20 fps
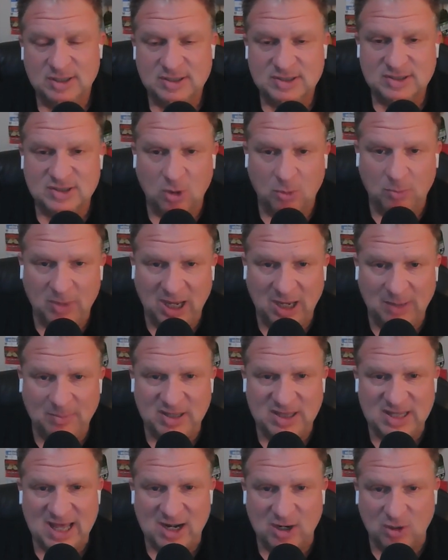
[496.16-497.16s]
So
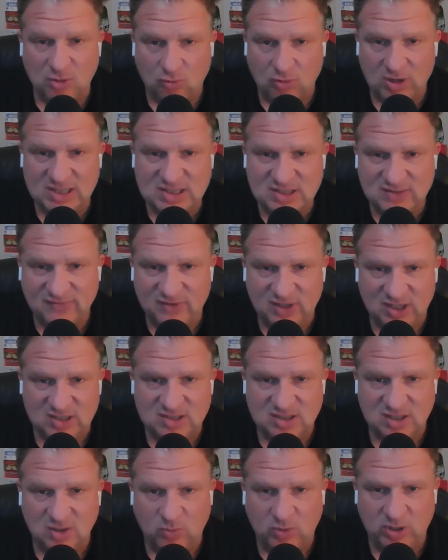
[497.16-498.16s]
maybe that
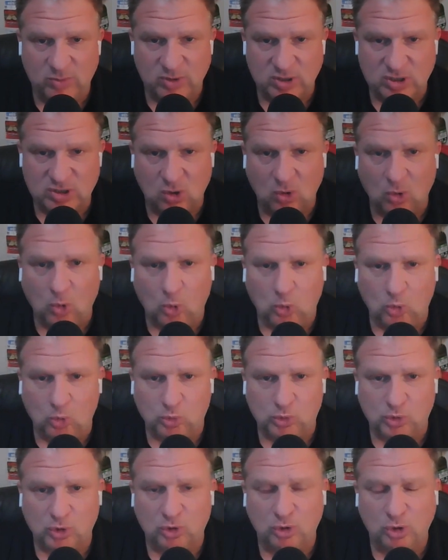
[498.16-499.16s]
aggressiveness that we were
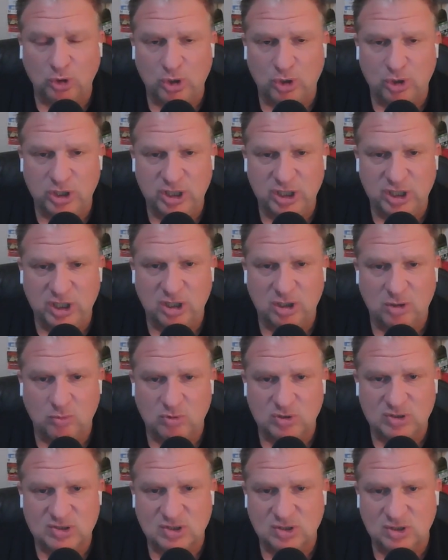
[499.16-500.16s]
told earlier in the year
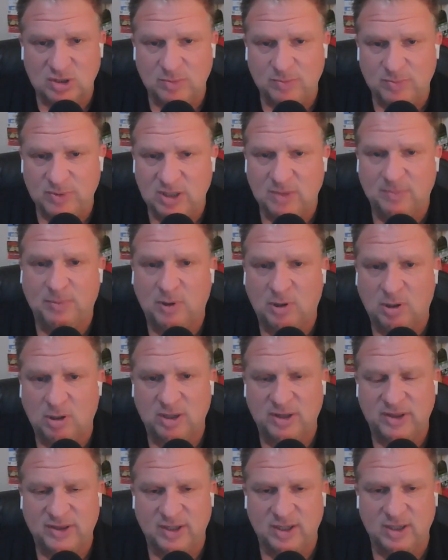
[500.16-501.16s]
was going to be a part
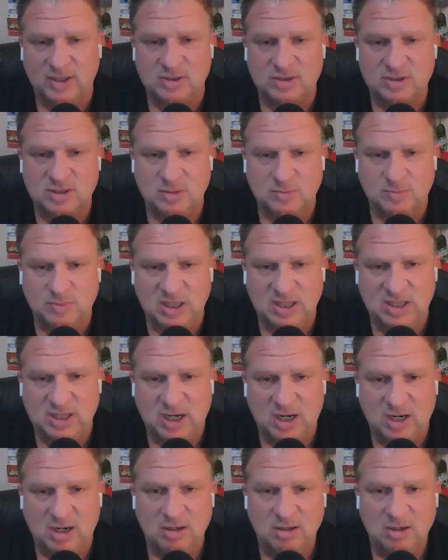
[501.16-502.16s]
of things should be
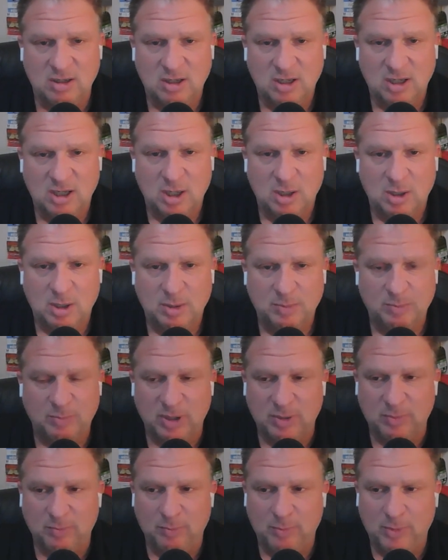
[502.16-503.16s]
there.
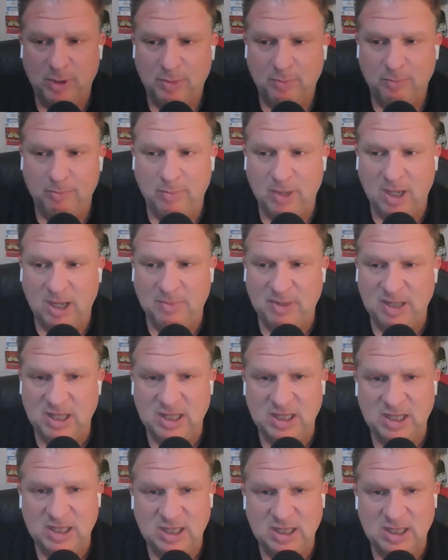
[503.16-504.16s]
But
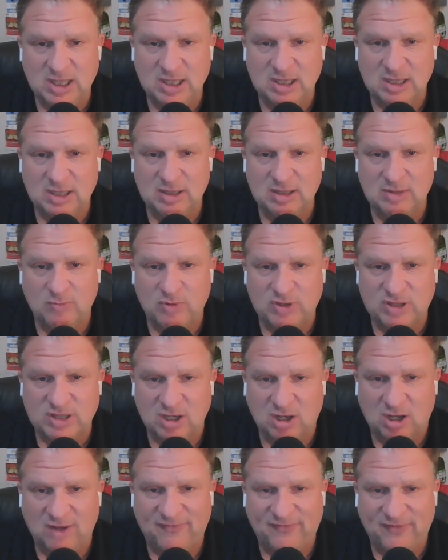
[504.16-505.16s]
maybe with
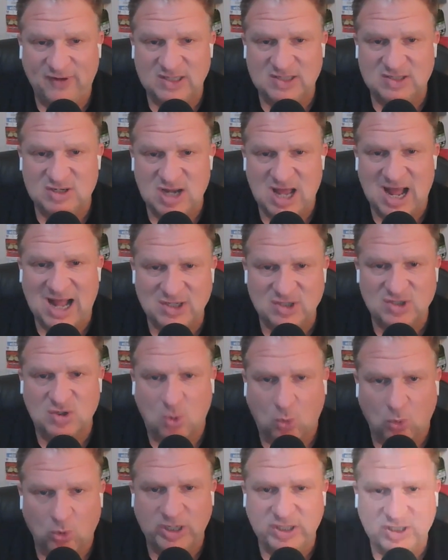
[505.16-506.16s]
the offense not
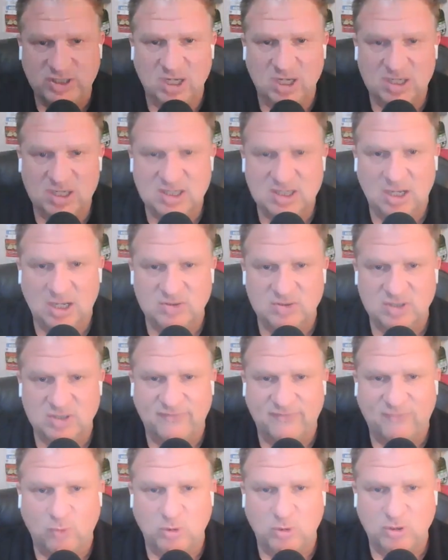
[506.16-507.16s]
scoring touchdowns in the
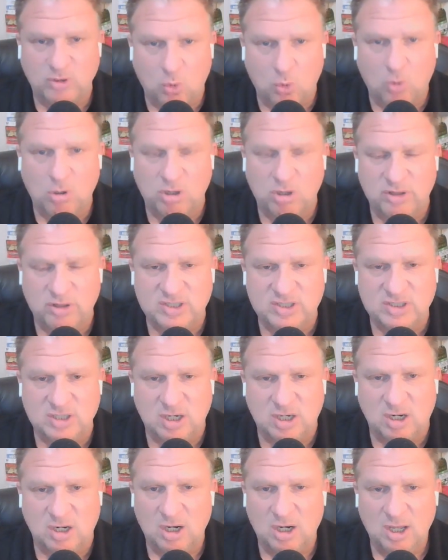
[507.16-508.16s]
fourth quarter this
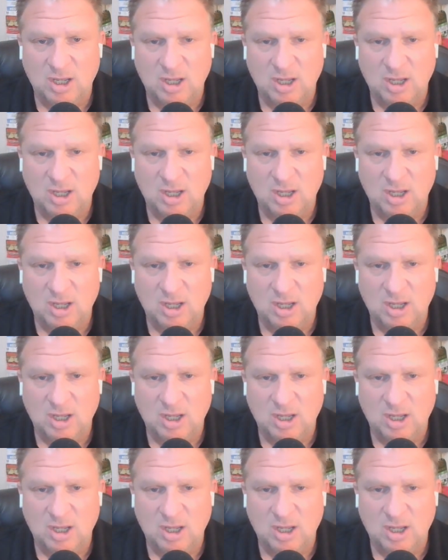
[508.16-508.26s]
year,